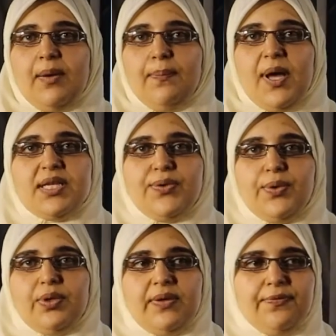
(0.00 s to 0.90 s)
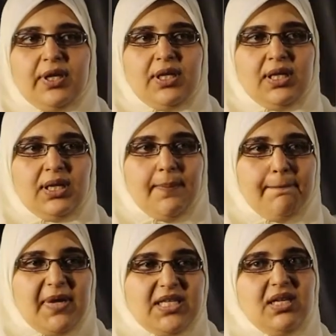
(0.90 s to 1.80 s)
can pass through
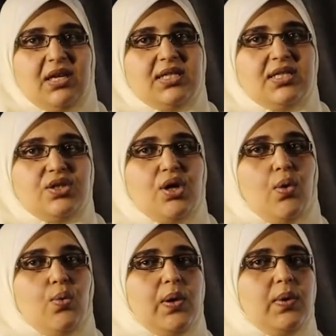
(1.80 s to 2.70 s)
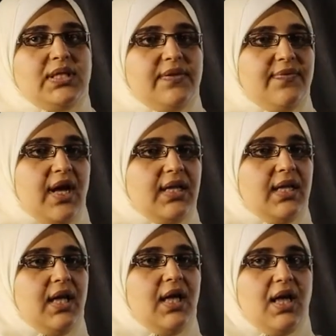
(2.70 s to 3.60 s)
different materials, so we will divide
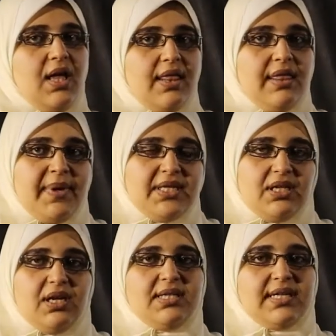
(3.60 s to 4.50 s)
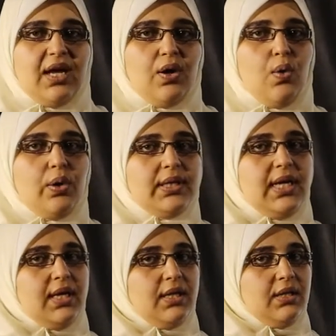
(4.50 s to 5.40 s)
the materials
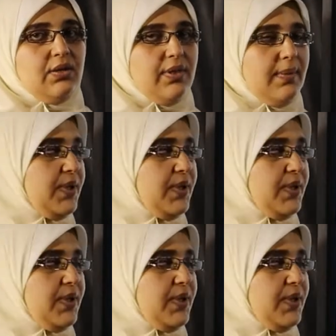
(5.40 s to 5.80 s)
according to the